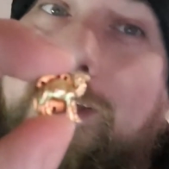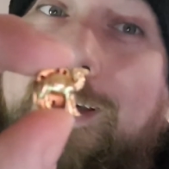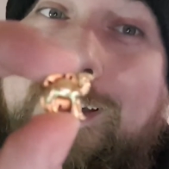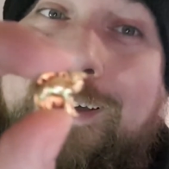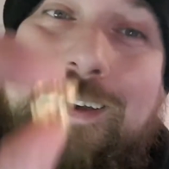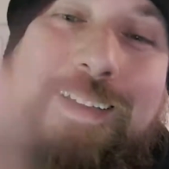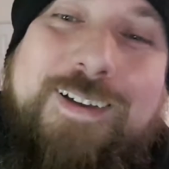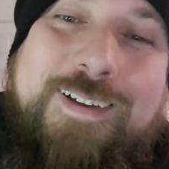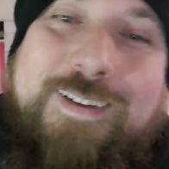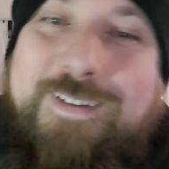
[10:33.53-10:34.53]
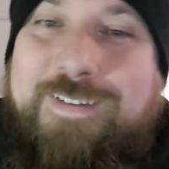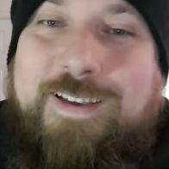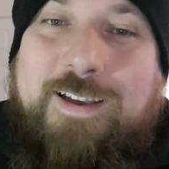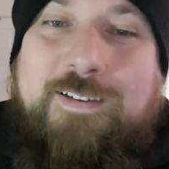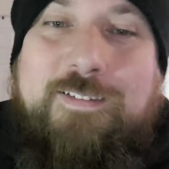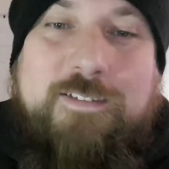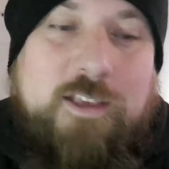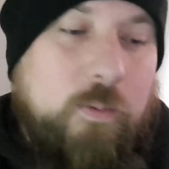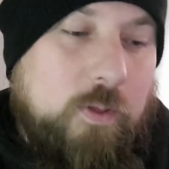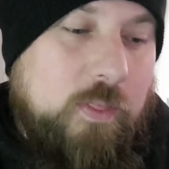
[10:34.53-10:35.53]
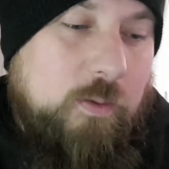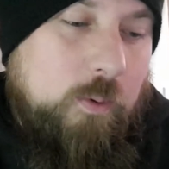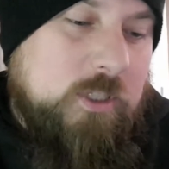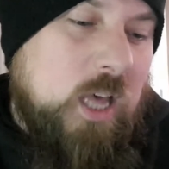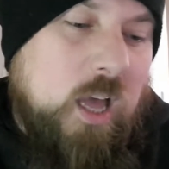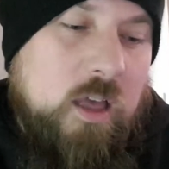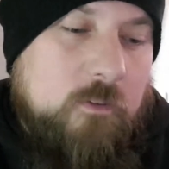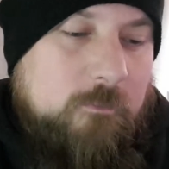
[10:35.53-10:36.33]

Yeah. So what's that?